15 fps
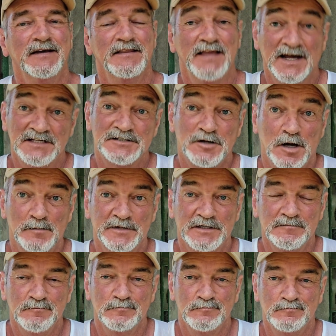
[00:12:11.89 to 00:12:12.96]
That's
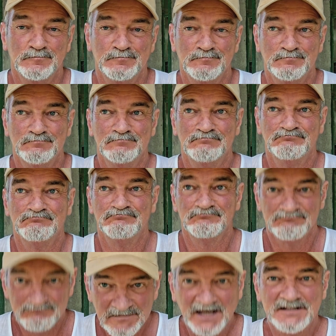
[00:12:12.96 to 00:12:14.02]
coming.
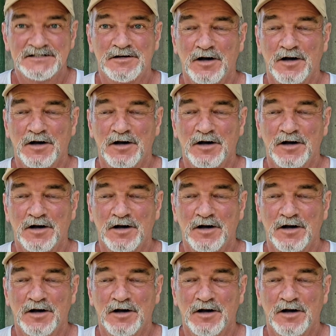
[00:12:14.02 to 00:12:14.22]
That's